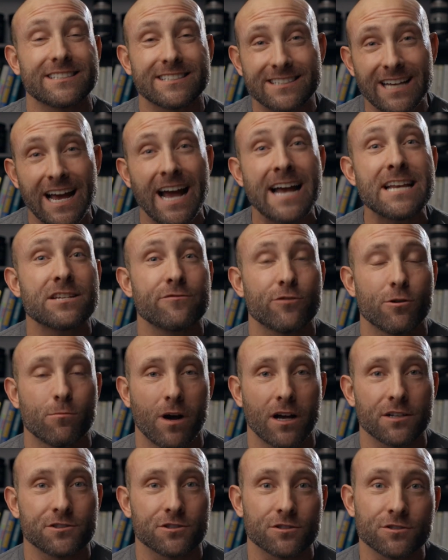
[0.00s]
the size of your
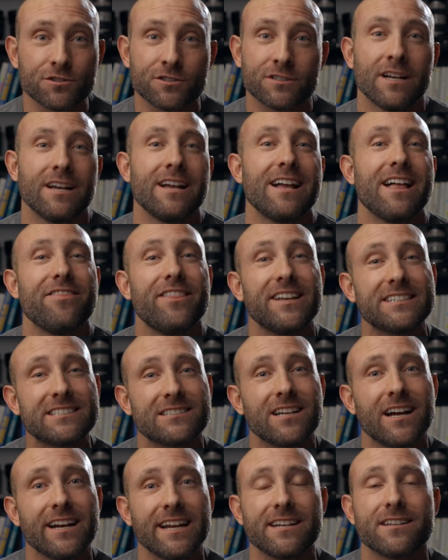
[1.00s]
muscles, this
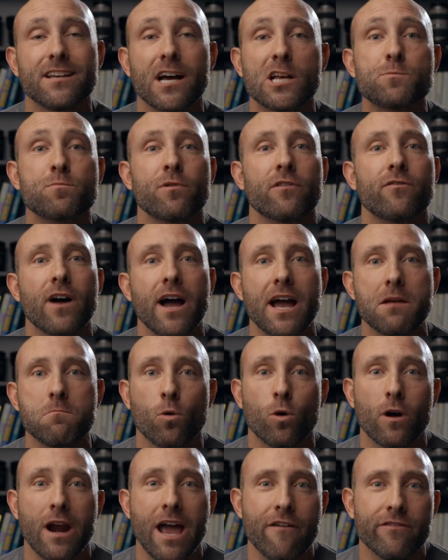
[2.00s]
study does provide
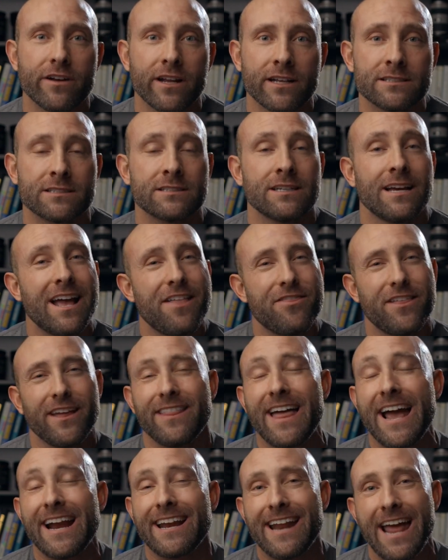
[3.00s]
more evidence that
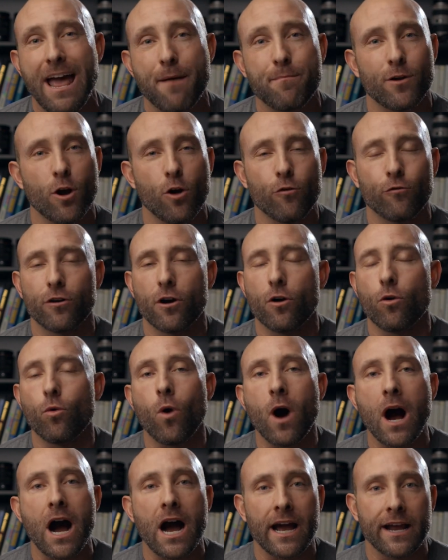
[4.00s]
that can happen over a
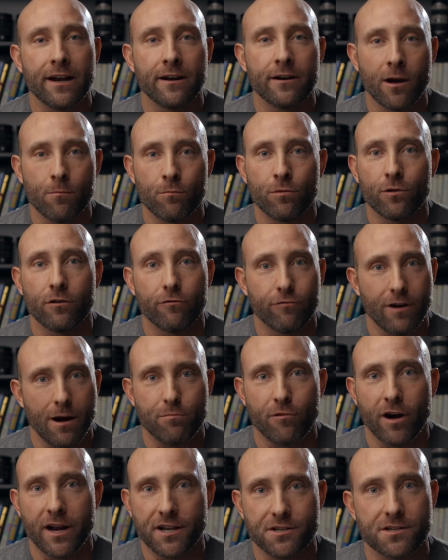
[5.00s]
wide number of
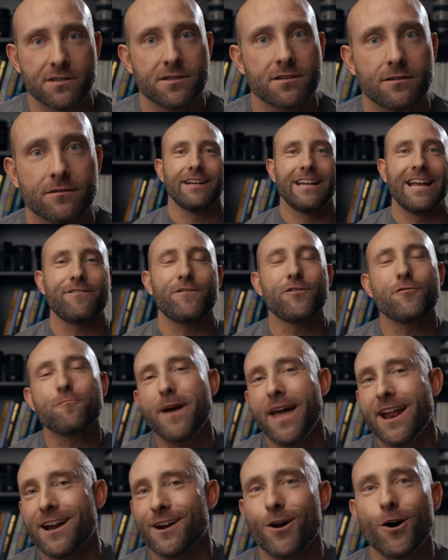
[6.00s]
rep ranges. If you've
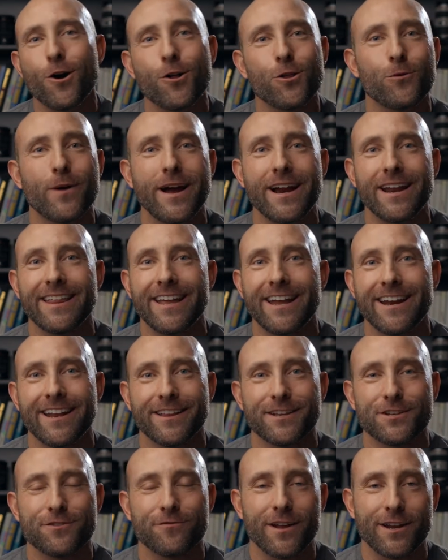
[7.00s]
made it all the way to the end of
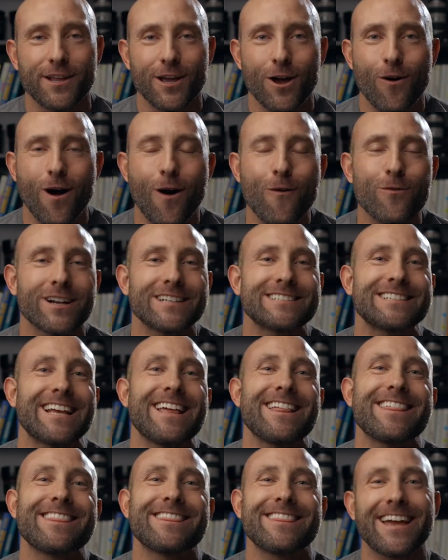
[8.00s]
this video, I want to
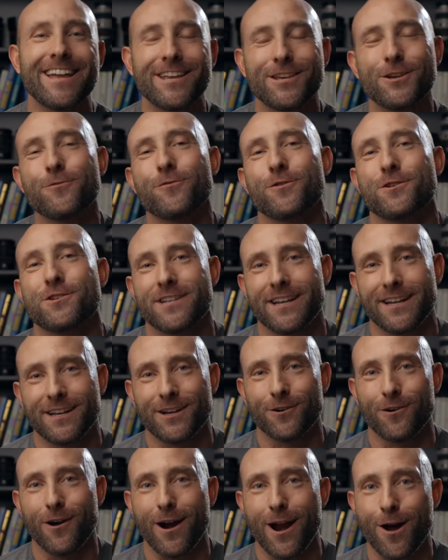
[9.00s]
say thank you for
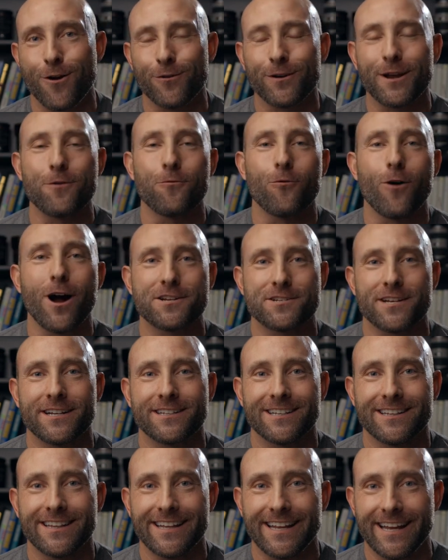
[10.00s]
sticking around and watching
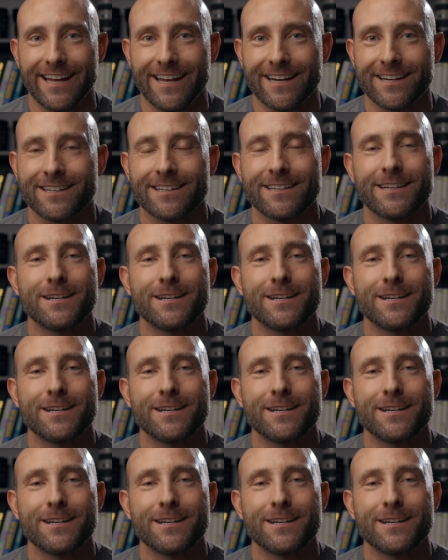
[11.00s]
to the end.